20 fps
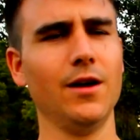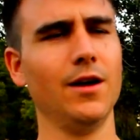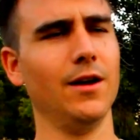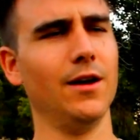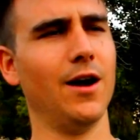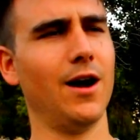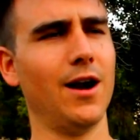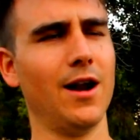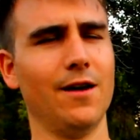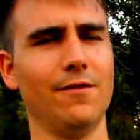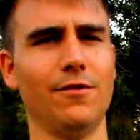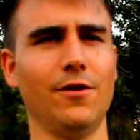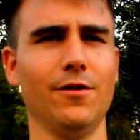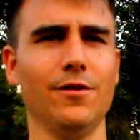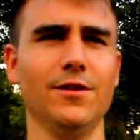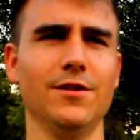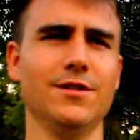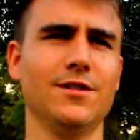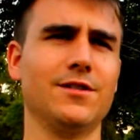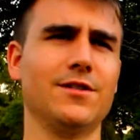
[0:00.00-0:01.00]
and not have
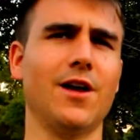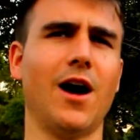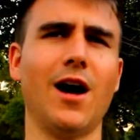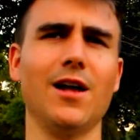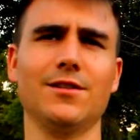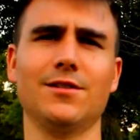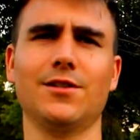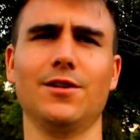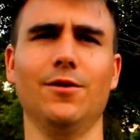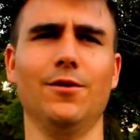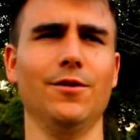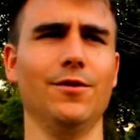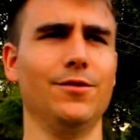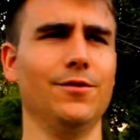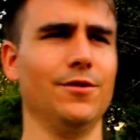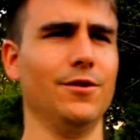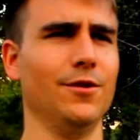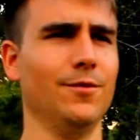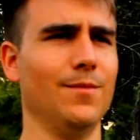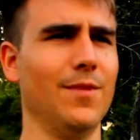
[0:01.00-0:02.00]
all these thoughts going
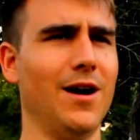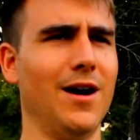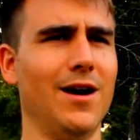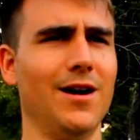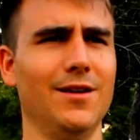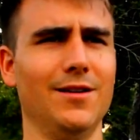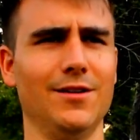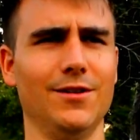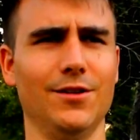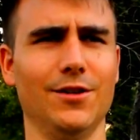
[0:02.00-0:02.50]
through your mind,